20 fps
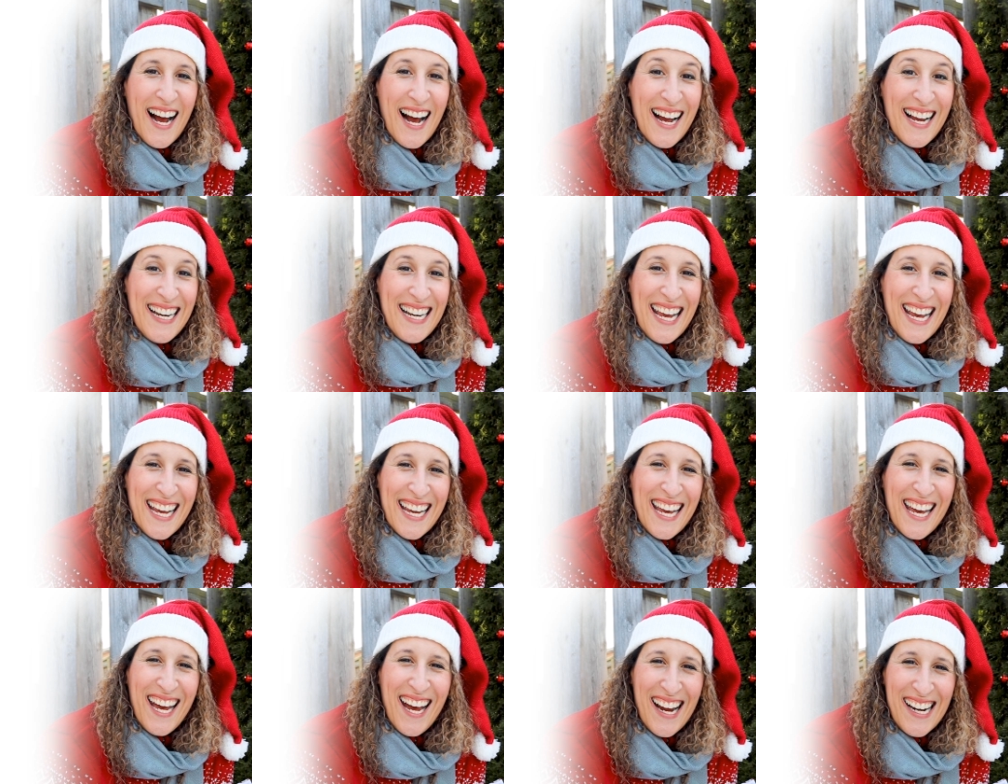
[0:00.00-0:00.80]
Hi
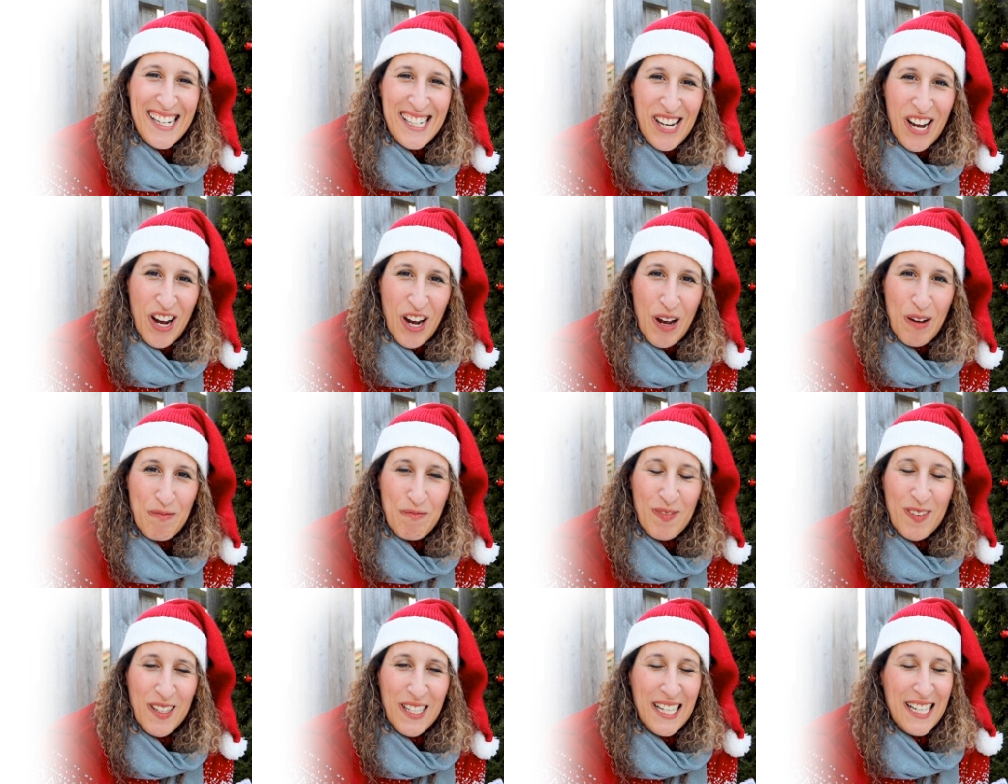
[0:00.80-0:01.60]
Nick, hi
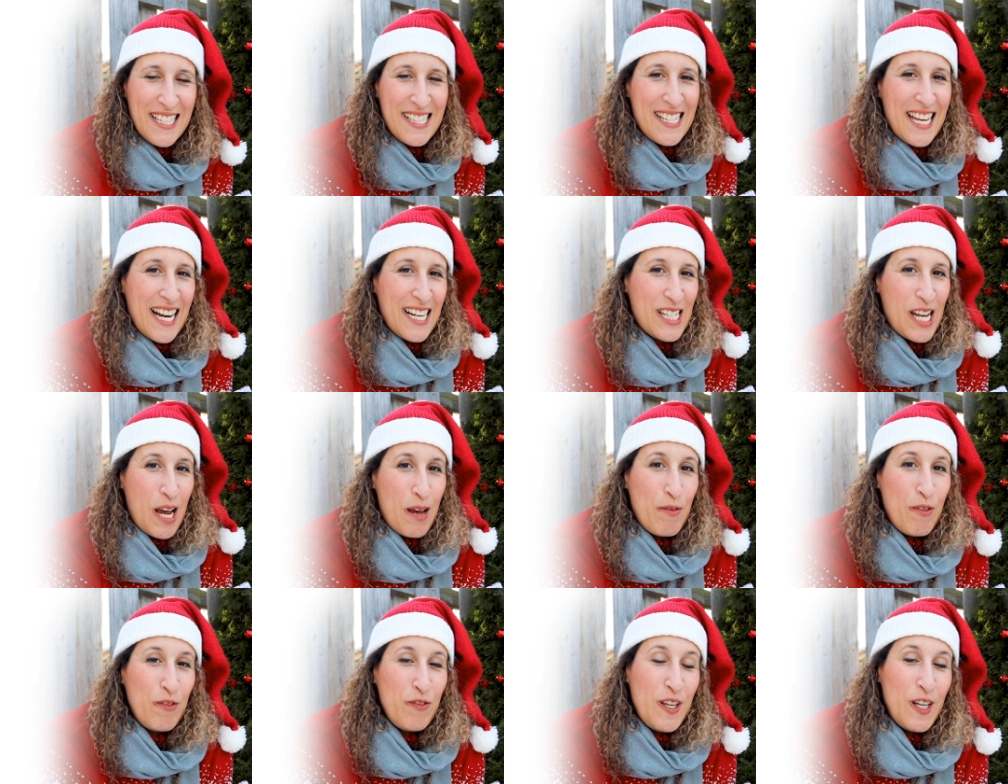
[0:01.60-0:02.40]
Tom. It's that
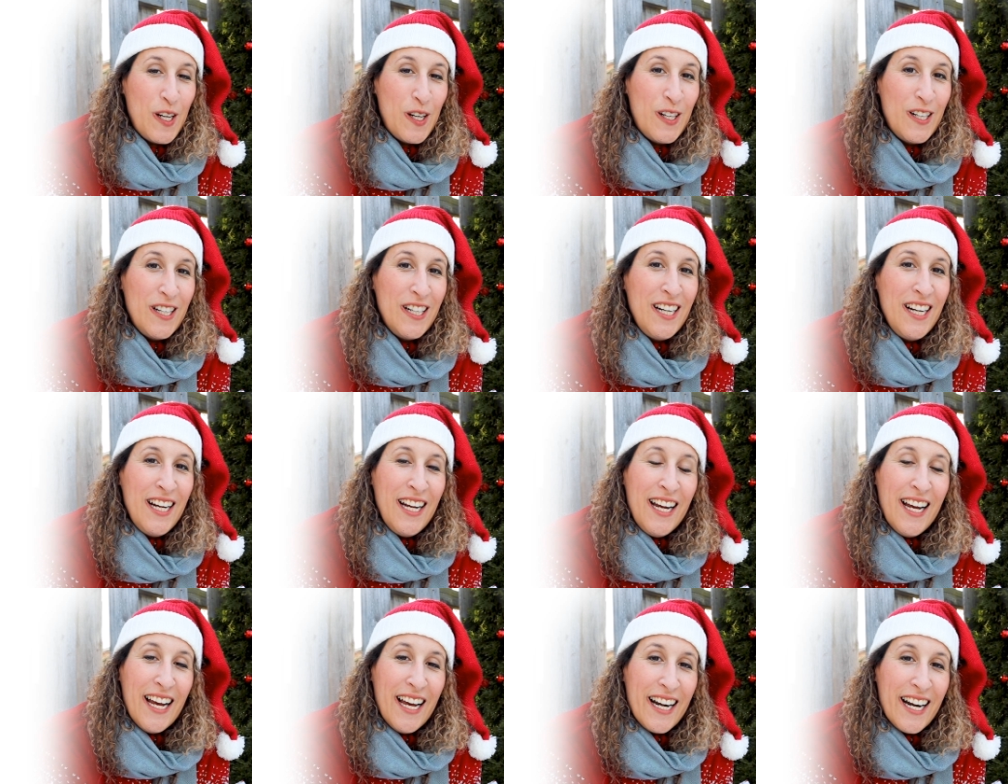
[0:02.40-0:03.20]
time of year
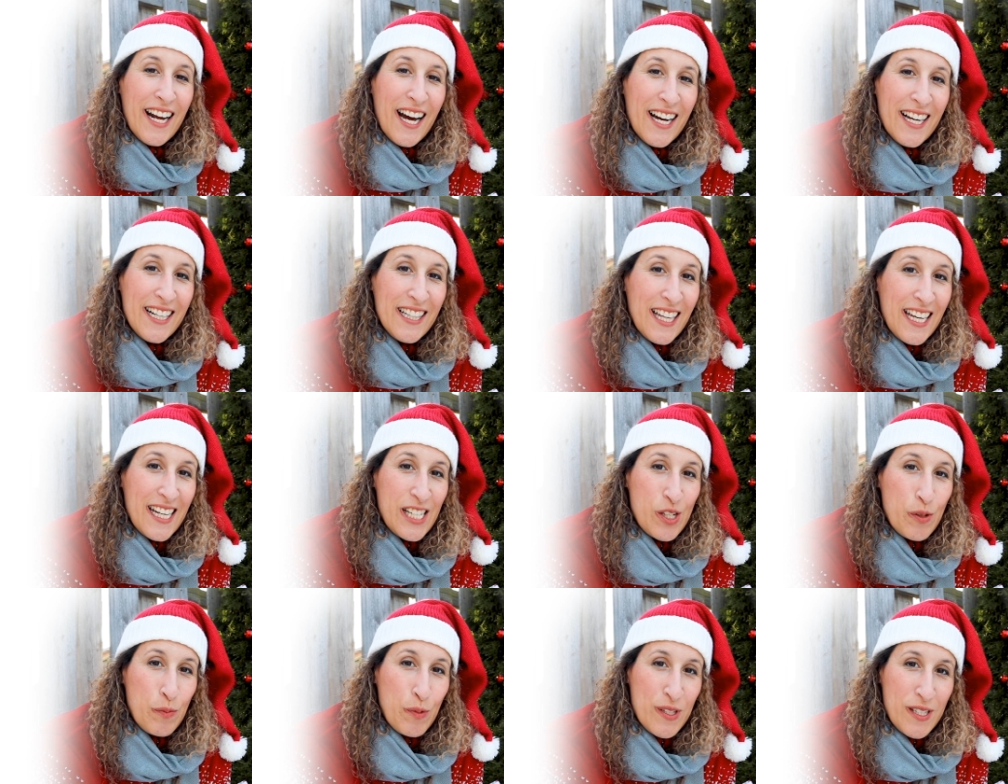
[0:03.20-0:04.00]
and I'd
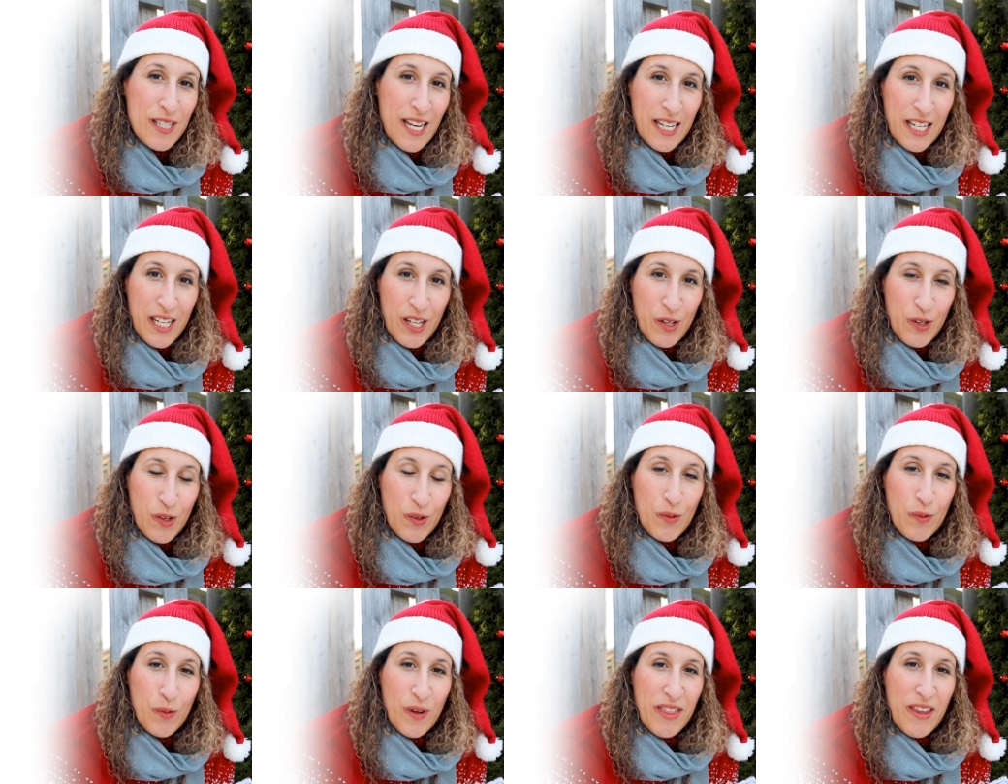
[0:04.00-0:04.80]
like to present
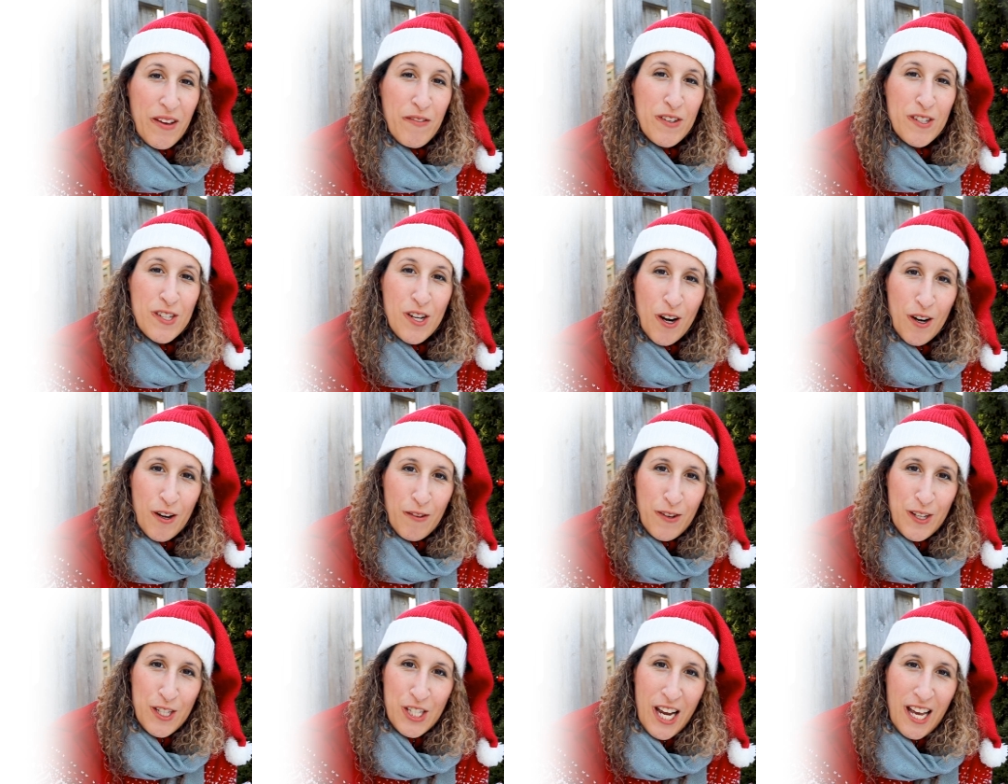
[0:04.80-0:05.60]
you with a
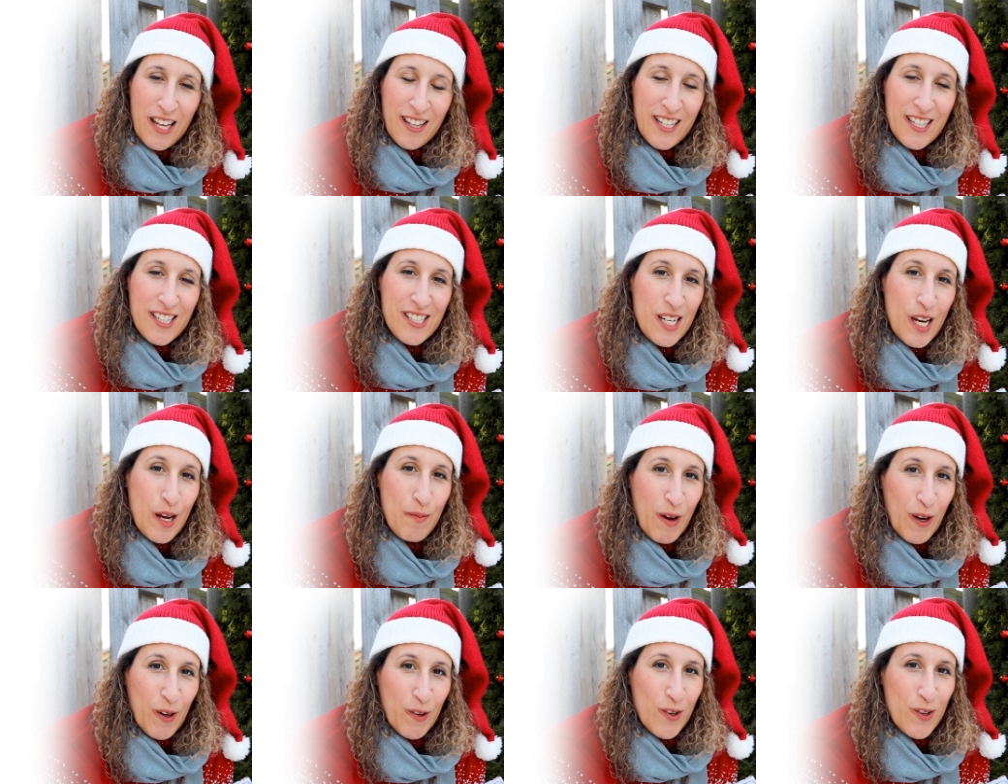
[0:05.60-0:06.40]
photography challenge
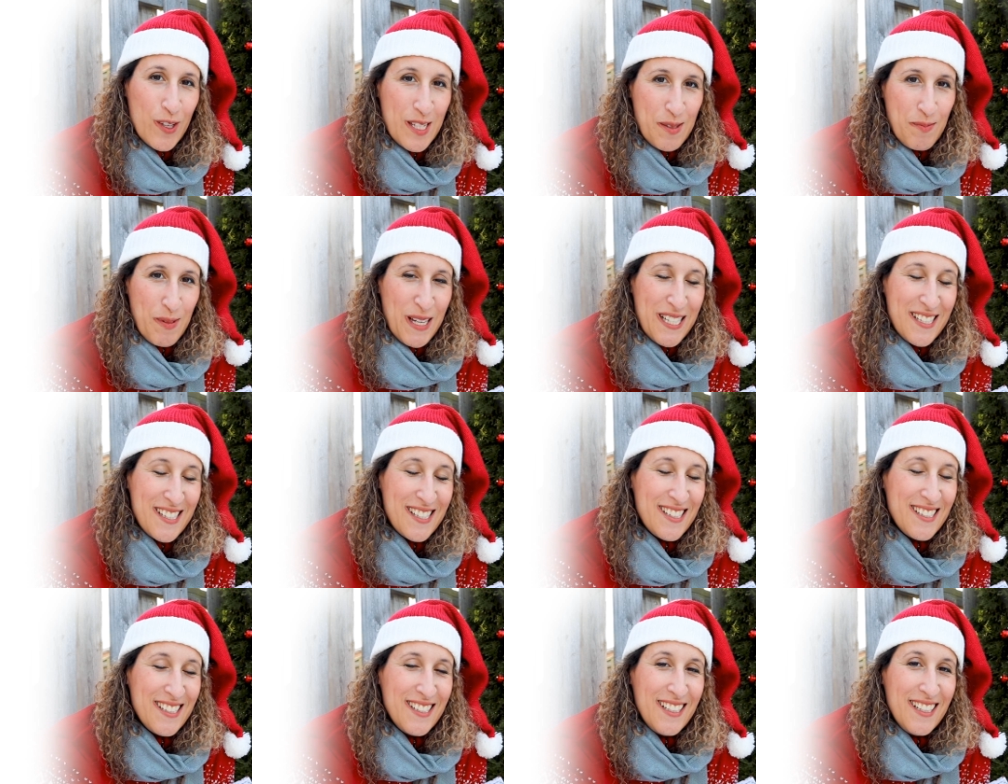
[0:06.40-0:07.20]
about
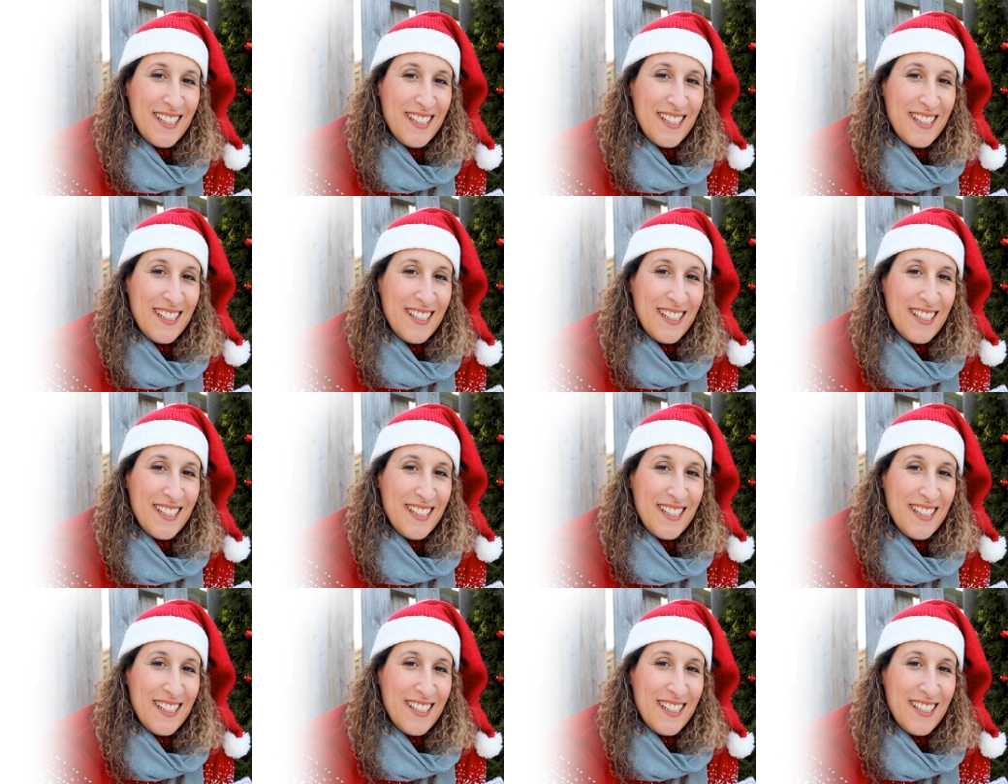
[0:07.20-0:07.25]
Christmas.